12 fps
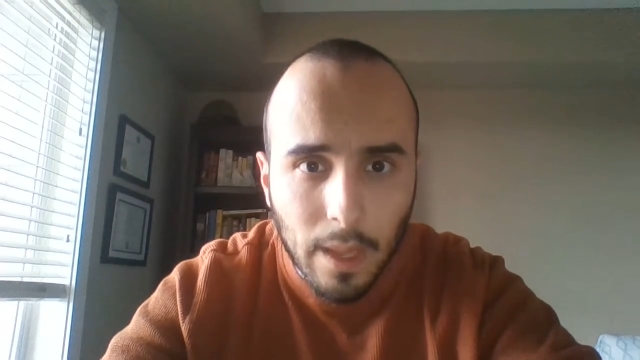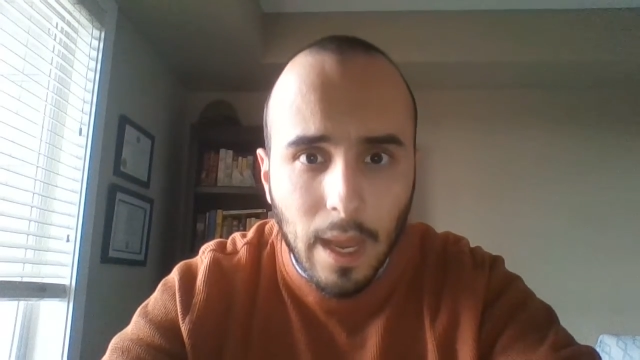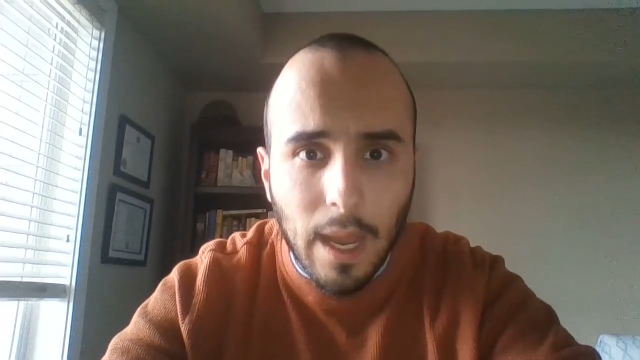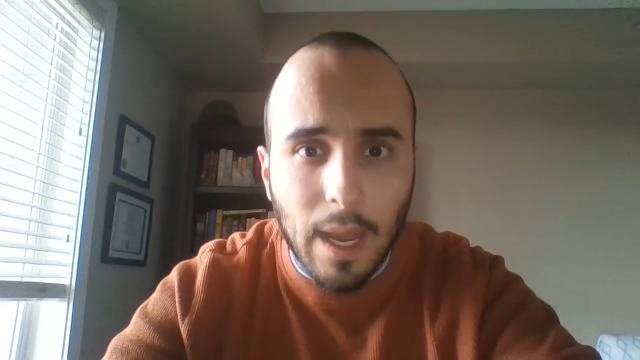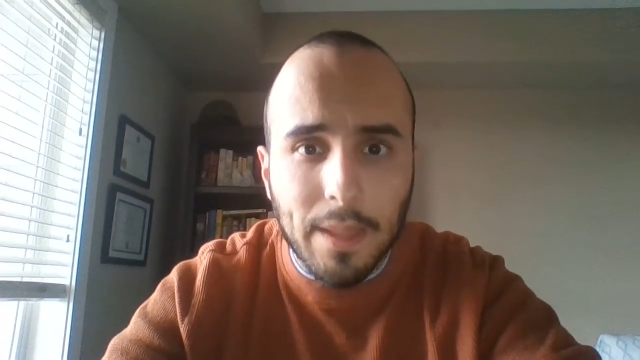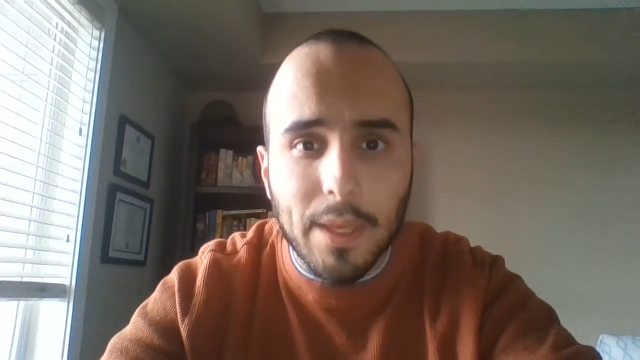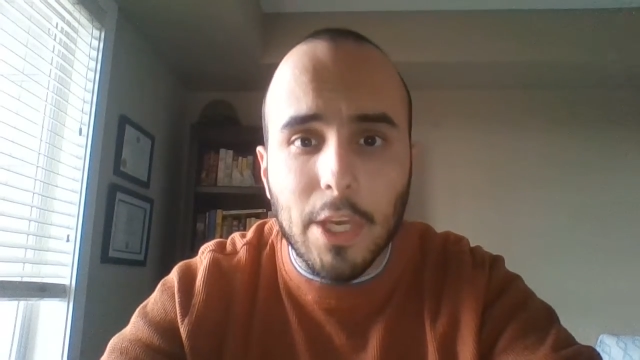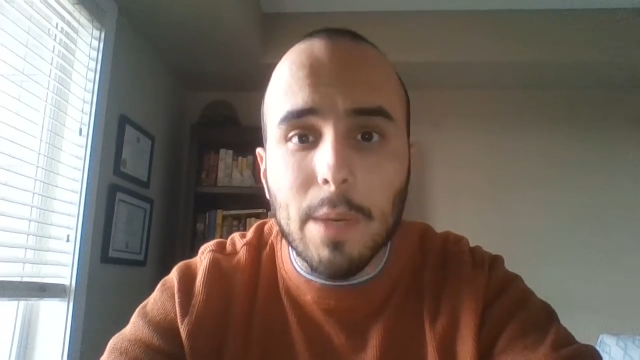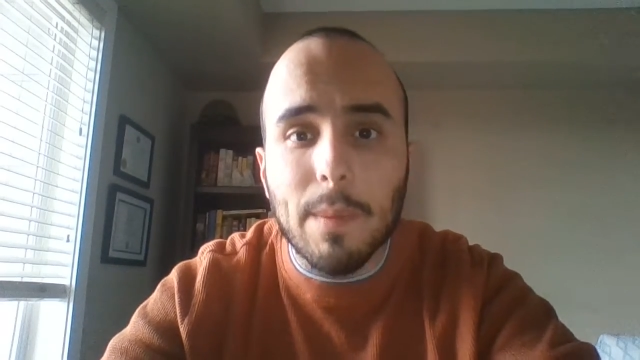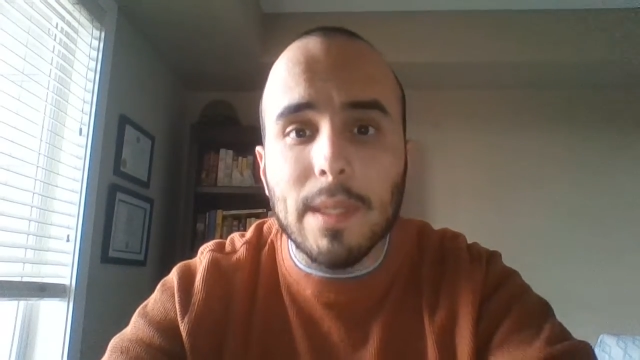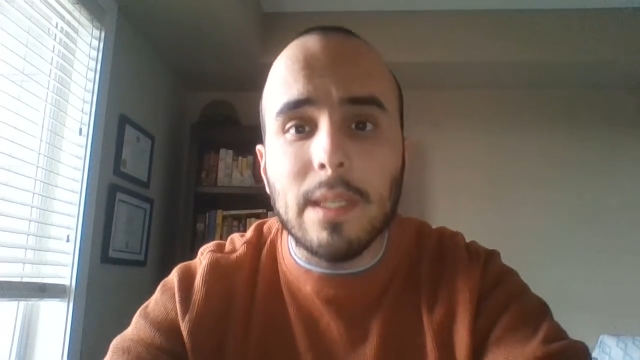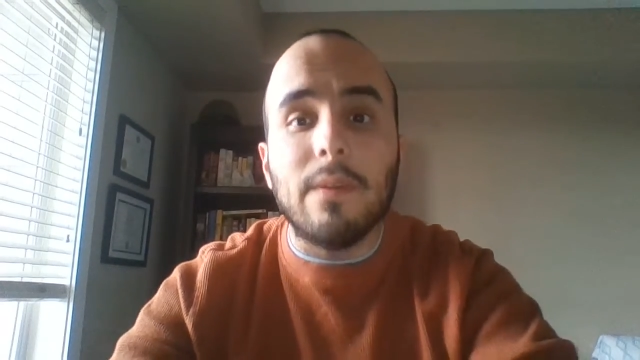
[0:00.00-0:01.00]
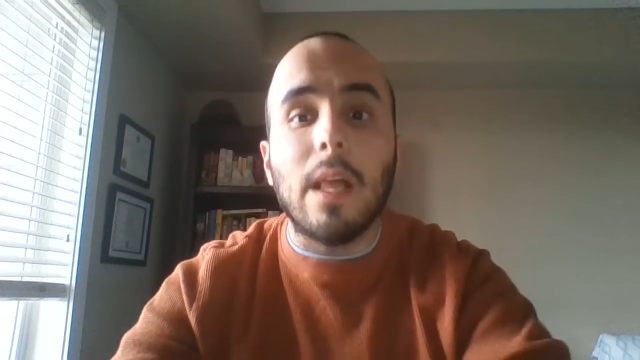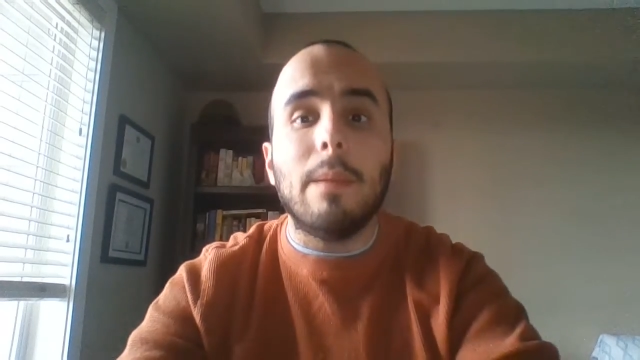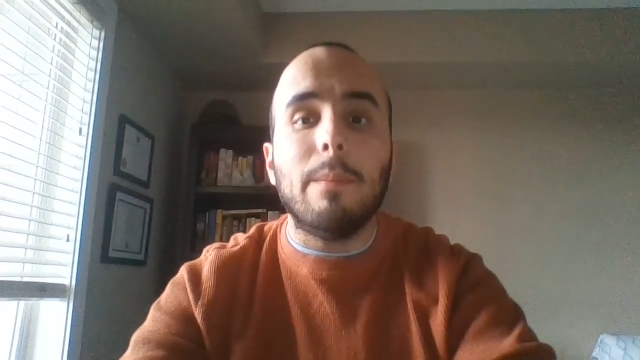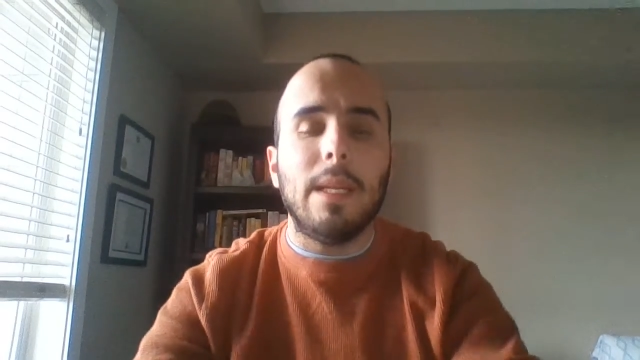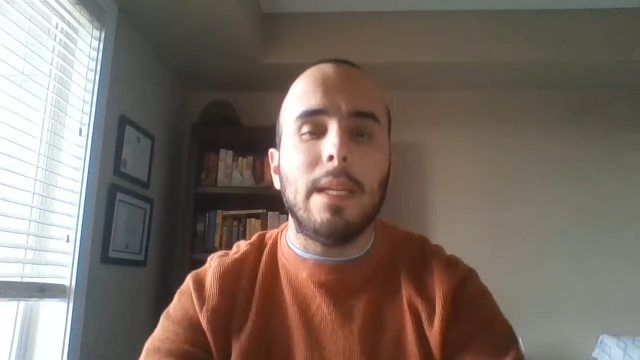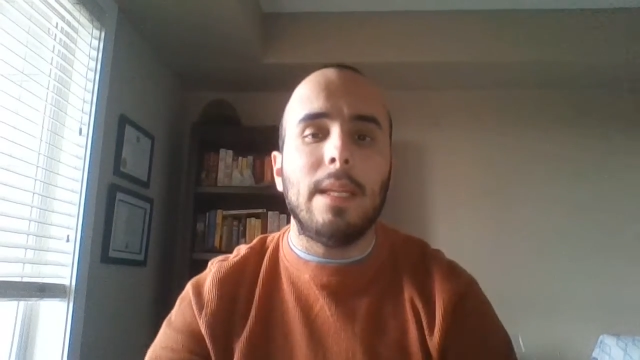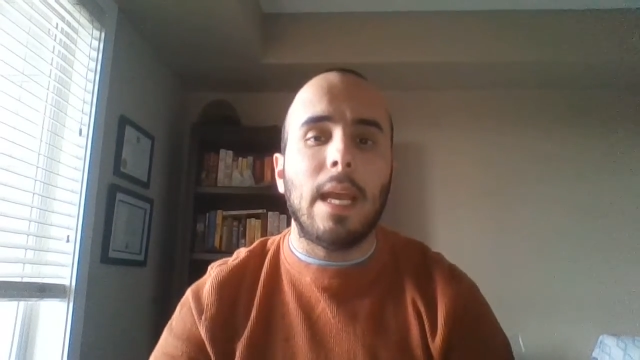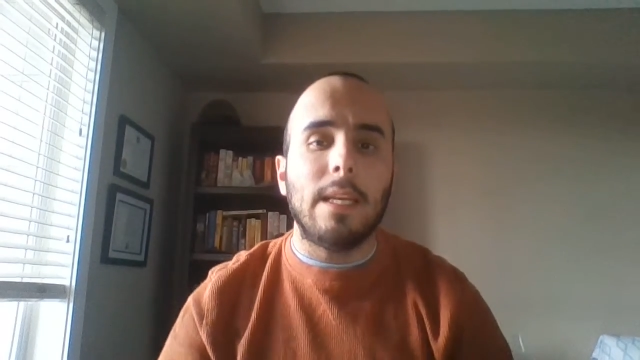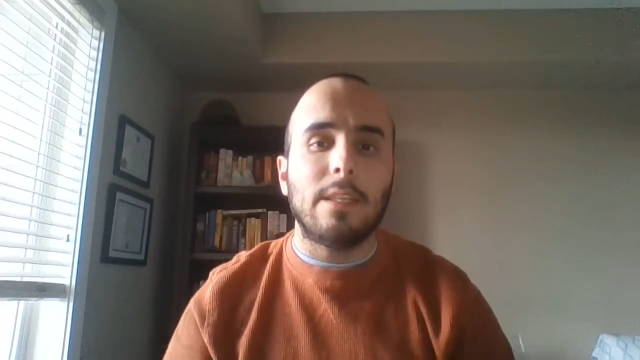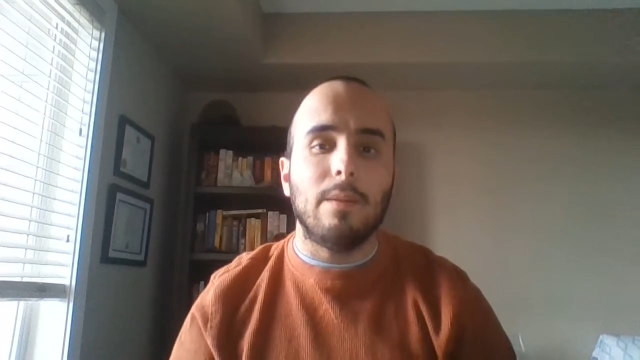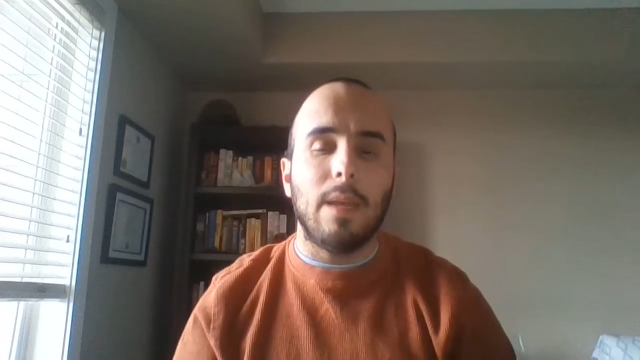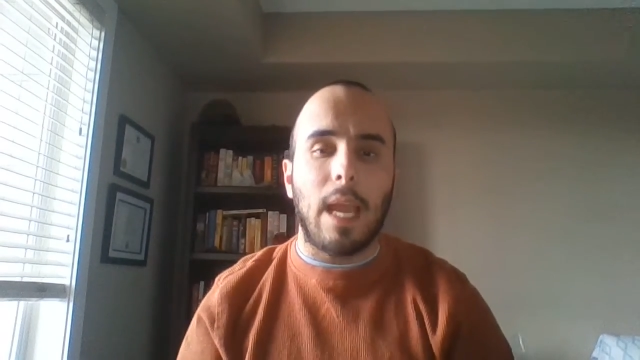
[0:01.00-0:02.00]
The Human Development Index,
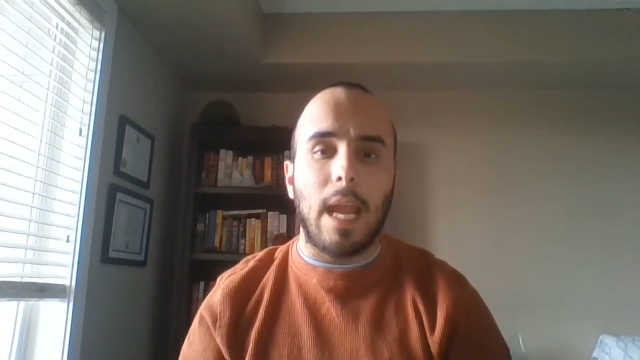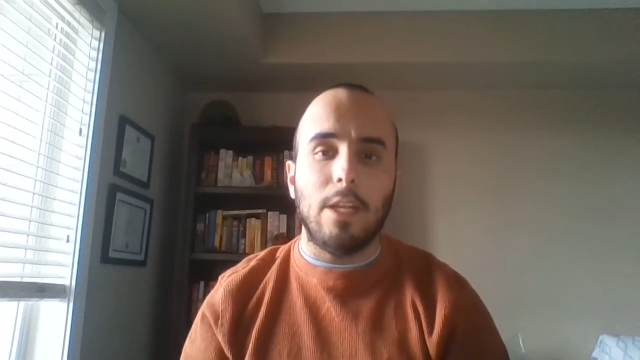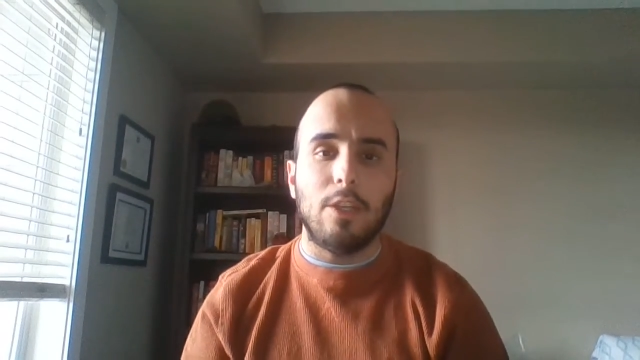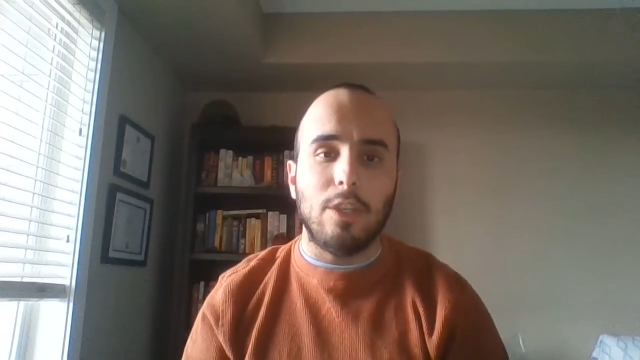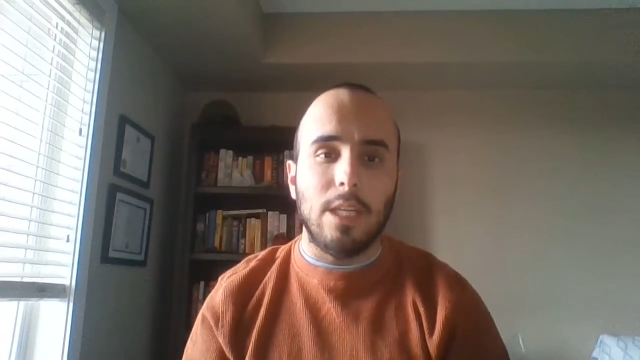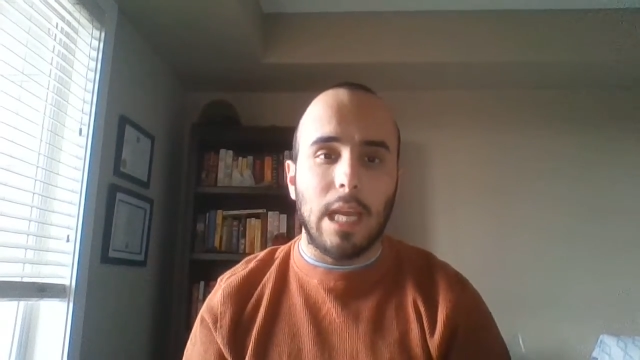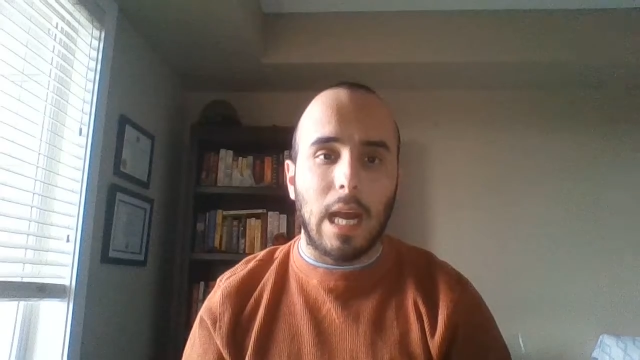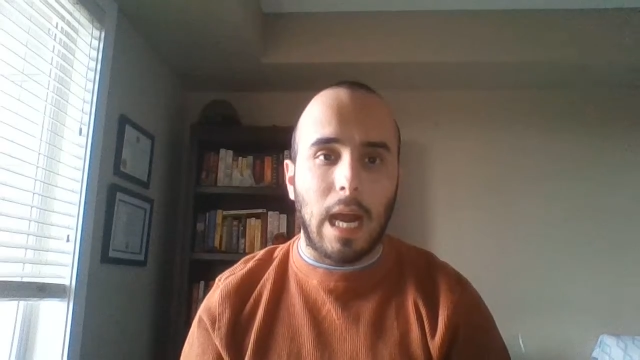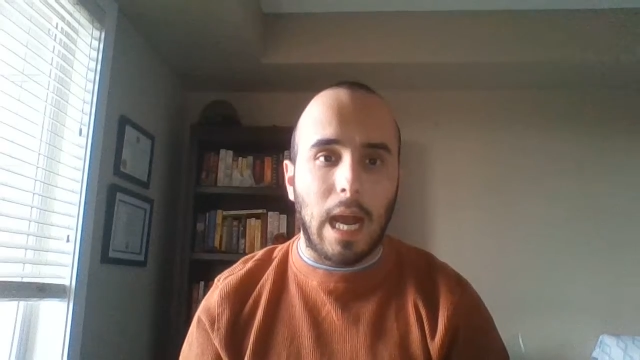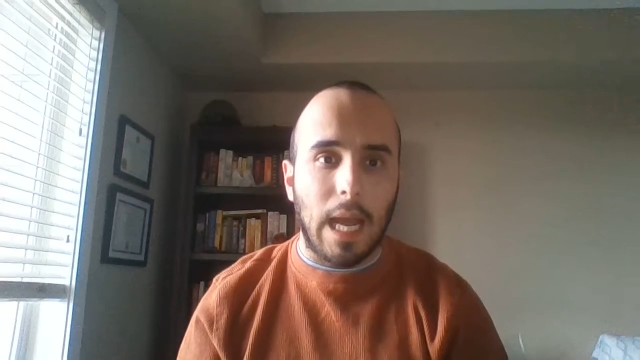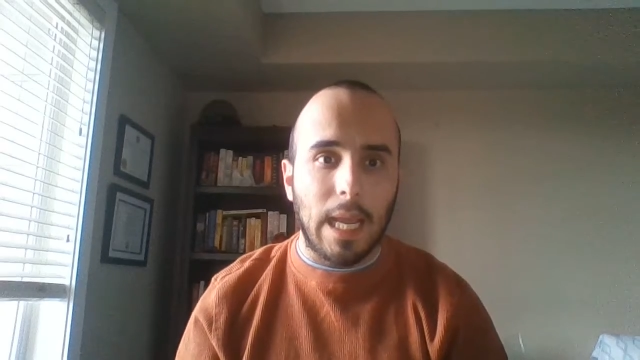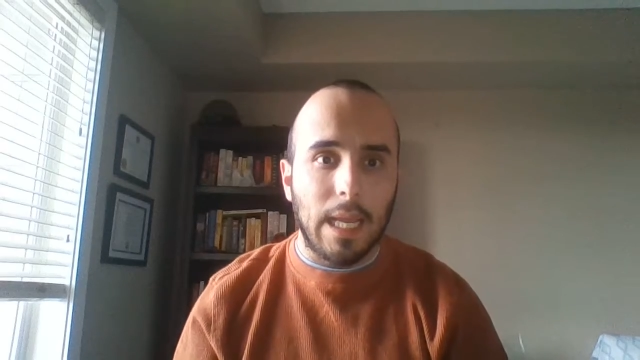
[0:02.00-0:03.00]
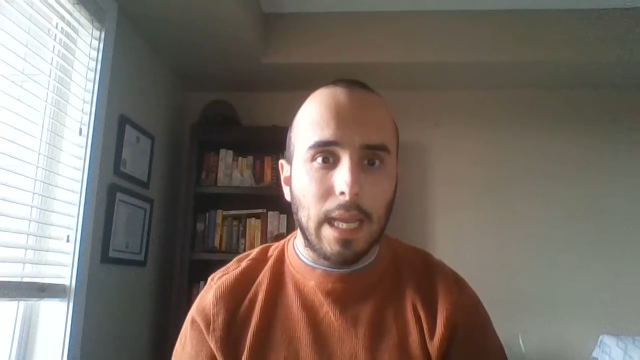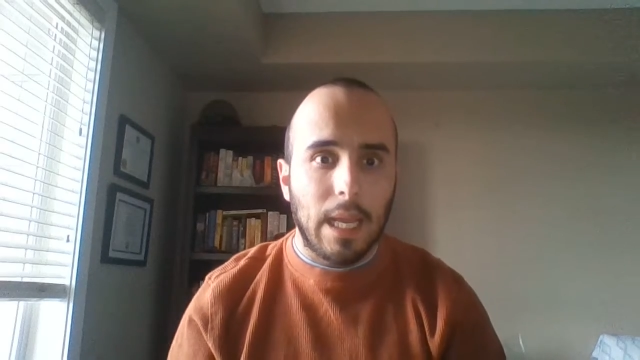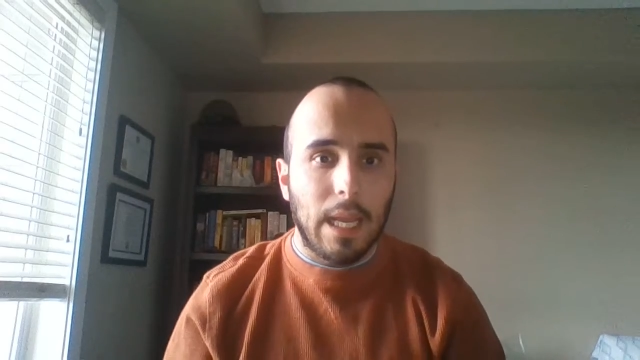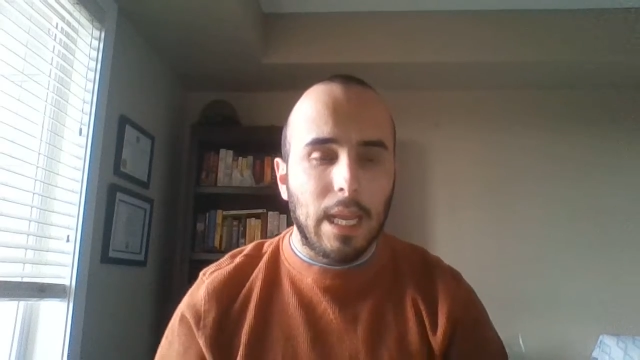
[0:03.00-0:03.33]
so the HDI,